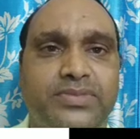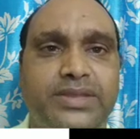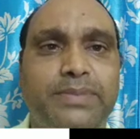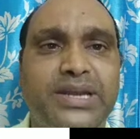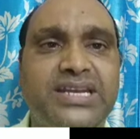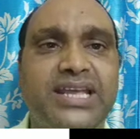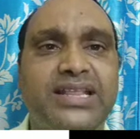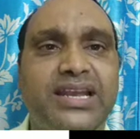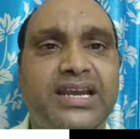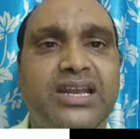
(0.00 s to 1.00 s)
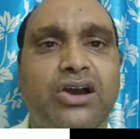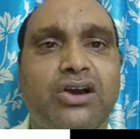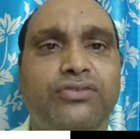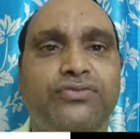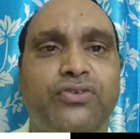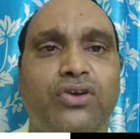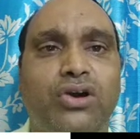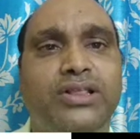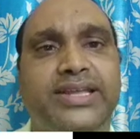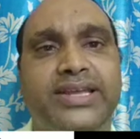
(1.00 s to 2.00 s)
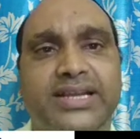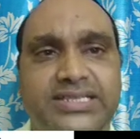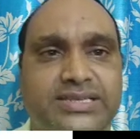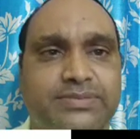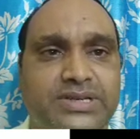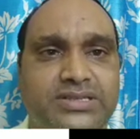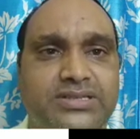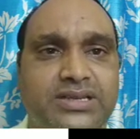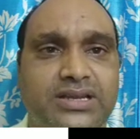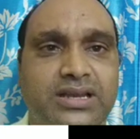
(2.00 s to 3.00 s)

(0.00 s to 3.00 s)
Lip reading: They maintain the data of all their customers.